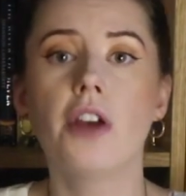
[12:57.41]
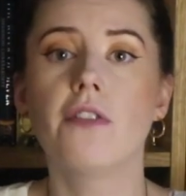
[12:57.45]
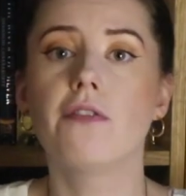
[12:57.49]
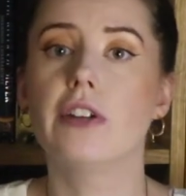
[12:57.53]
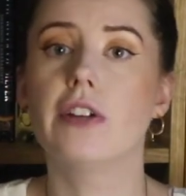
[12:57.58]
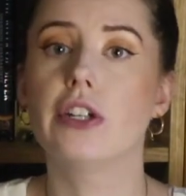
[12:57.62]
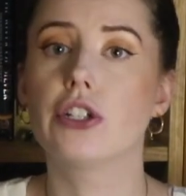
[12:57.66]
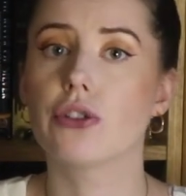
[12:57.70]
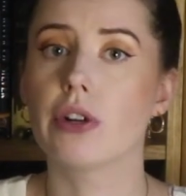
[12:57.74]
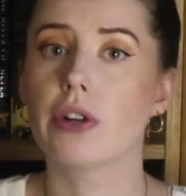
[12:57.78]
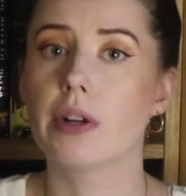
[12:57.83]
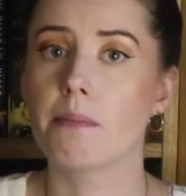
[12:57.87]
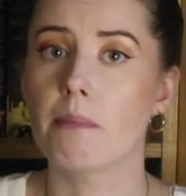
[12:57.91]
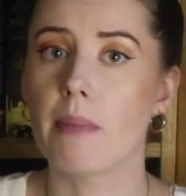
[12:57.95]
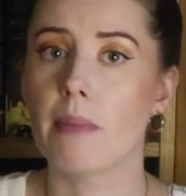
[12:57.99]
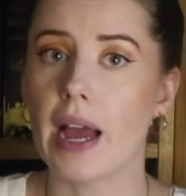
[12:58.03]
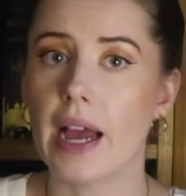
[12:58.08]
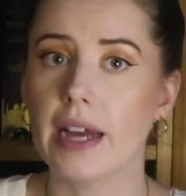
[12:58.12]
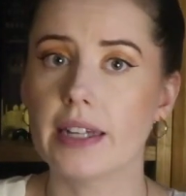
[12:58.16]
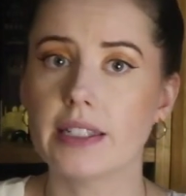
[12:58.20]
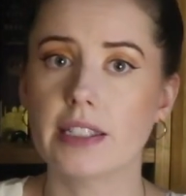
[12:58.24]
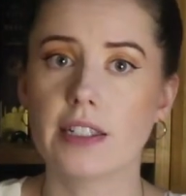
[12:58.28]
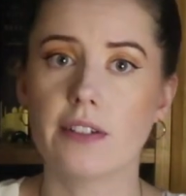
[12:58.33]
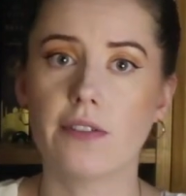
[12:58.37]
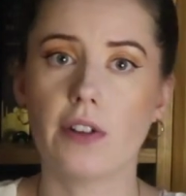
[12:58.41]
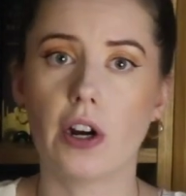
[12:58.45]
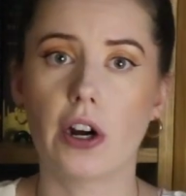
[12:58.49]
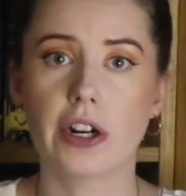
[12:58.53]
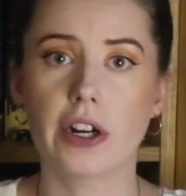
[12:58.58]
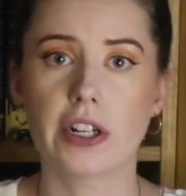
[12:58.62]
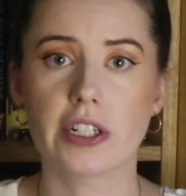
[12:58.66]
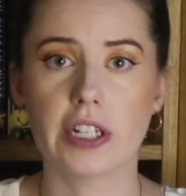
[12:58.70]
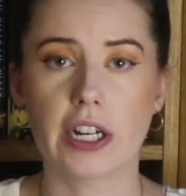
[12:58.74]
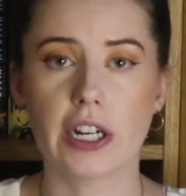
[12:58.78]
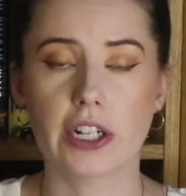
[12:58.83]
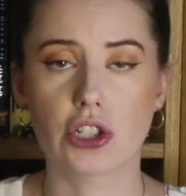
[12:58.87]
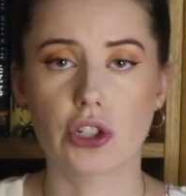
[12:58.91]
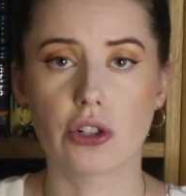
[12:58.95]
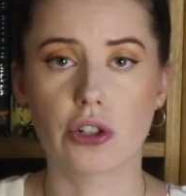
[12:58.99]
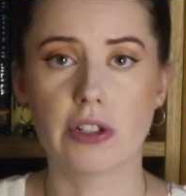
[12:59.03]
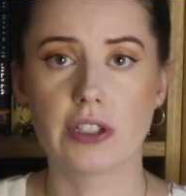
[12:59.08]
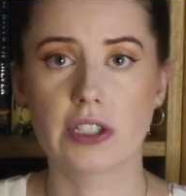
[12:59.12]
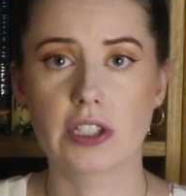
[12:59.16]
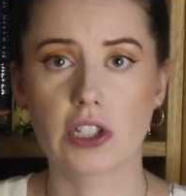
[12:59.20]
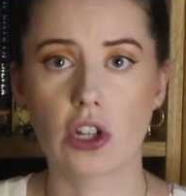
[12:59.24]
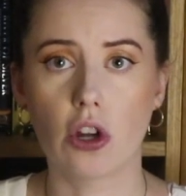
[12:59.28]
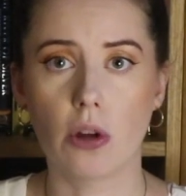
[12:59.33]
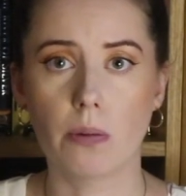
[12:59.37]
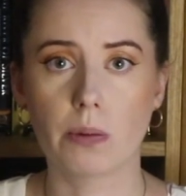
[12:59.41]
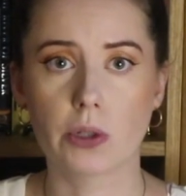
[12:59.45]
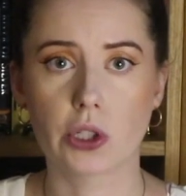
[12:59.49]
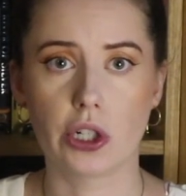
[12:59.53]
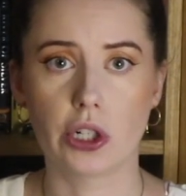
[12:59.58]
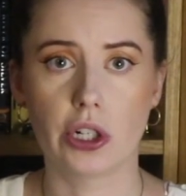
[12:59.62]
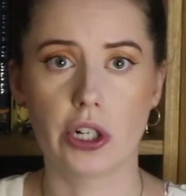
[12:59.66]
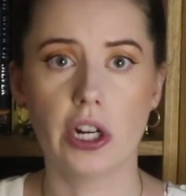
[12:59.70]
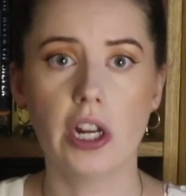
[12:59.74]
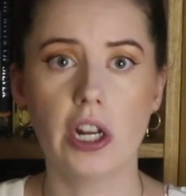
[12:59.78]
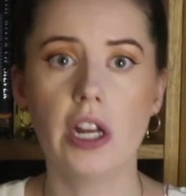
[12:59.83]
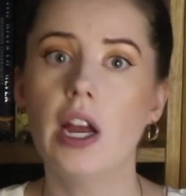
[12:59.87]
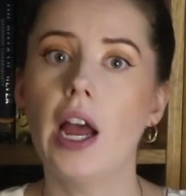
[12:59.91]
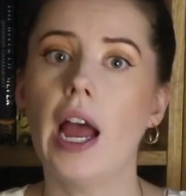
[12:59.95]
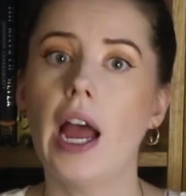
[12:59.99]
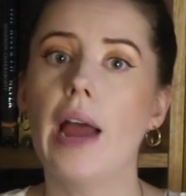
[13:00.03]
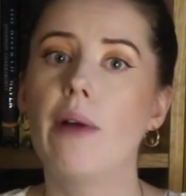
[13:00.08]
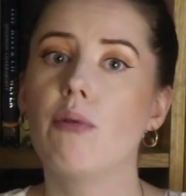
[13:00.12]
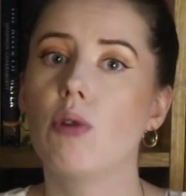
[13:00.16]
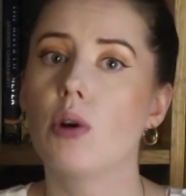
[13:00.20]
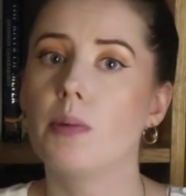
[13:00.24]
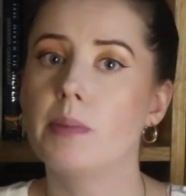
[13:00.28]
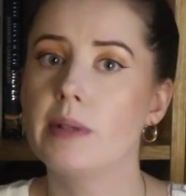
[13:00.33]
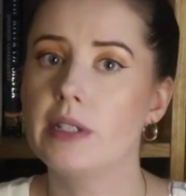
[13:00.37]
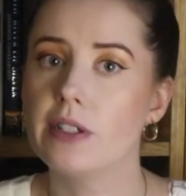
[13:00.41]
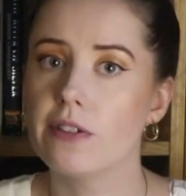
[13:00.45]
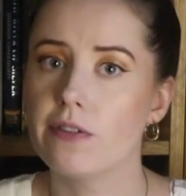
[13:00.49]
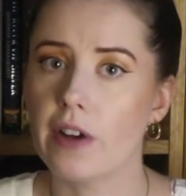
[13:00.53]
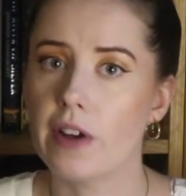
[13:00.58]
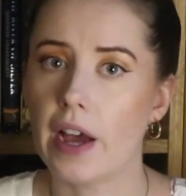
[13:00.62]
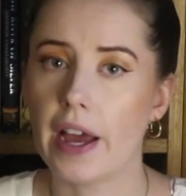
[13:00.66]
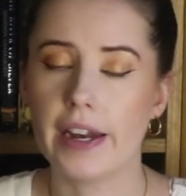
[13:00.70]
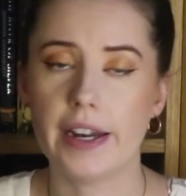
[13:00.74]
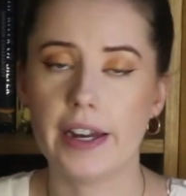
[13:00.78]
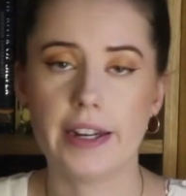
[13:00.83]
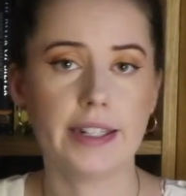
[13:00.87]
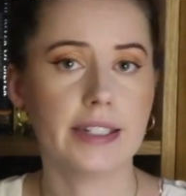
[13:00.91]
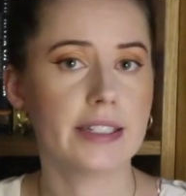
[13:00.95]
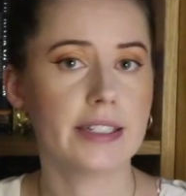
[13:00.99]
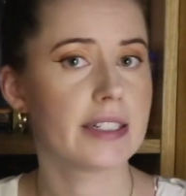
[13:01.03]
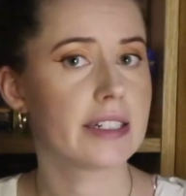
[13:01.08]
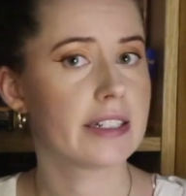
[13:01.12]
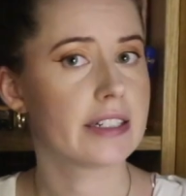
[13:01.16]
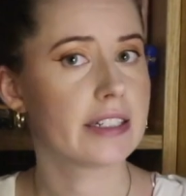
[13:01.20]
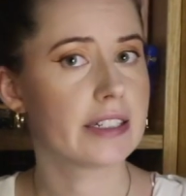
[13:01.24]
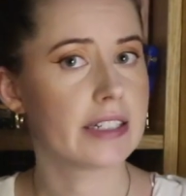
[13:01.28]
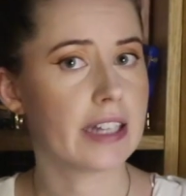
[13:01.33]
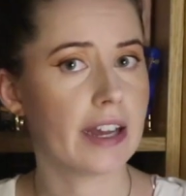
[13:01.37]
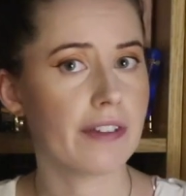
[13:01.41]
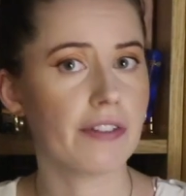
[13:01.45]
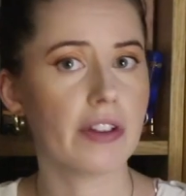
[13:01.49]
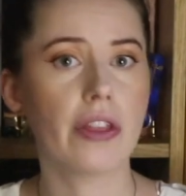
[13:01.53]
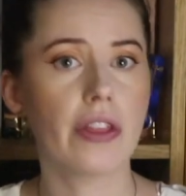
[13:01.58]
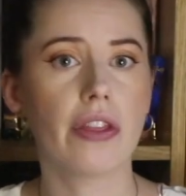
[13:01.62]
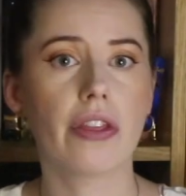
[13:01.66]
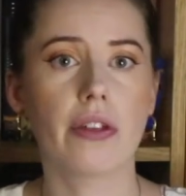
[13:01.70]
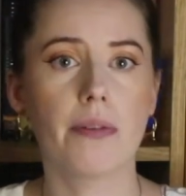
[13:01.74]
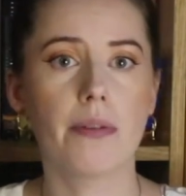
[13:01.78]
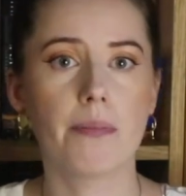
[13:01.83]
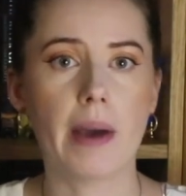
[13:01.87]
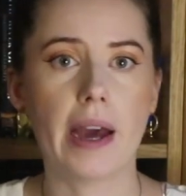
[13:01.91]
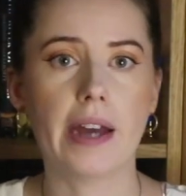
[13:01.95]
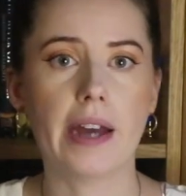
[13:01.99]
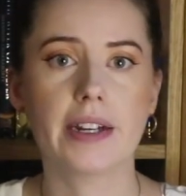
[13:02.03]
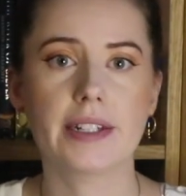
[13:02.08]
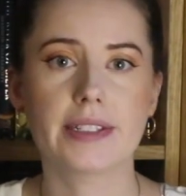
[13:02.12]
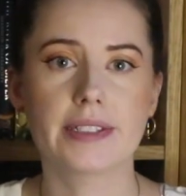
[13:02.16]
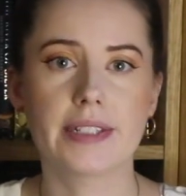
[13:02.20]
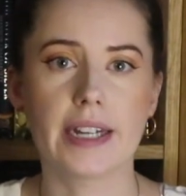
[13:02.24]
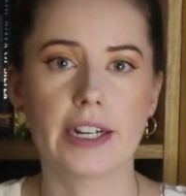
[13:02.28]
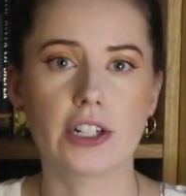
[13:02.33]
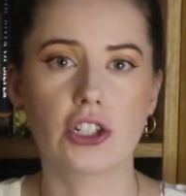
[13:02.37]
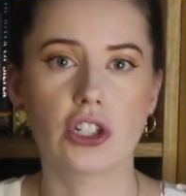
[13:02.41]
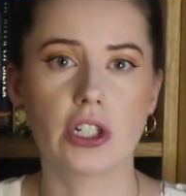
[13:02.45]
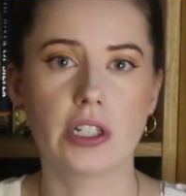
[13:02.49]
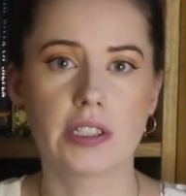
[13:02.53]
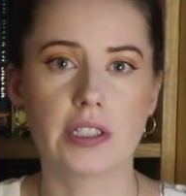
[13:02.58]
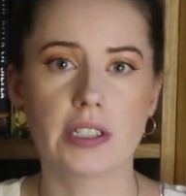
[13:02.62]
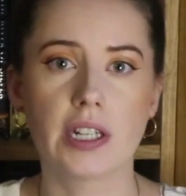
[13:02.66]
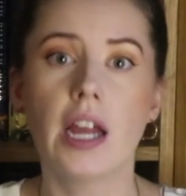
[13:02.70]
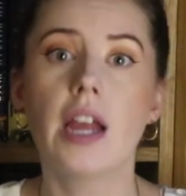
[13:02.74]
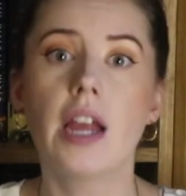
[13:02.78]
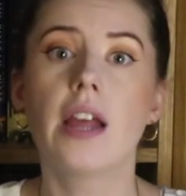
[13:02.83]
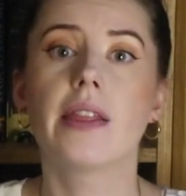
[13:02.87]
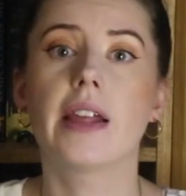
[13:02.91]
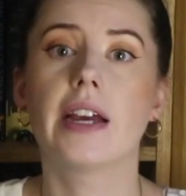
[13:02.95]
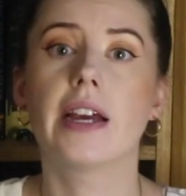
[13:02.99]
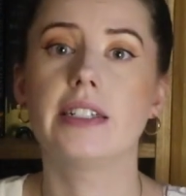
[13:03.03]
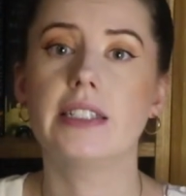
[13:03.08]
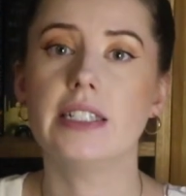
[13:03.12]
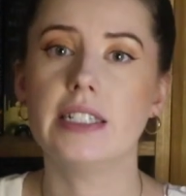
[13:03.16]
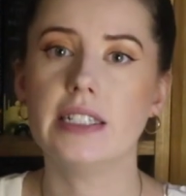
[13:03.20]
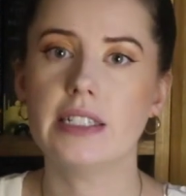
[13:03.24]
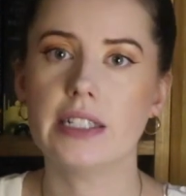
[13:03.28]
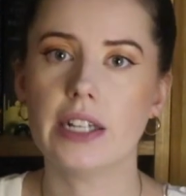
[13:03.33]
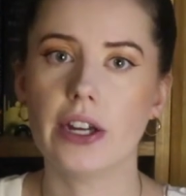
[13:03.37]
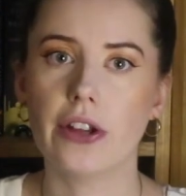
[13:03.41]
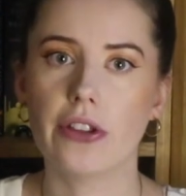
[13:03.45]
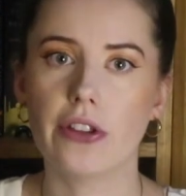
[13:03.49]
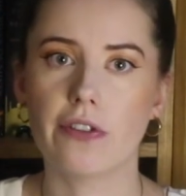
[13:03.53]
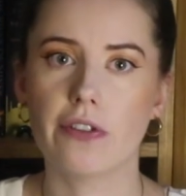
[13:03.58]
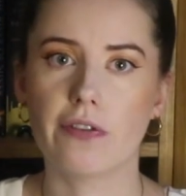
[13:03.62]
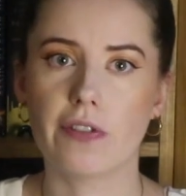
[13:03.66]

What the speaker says: featuring massive architecture and sculpture, and will be divided into 7 thematic sections that detail the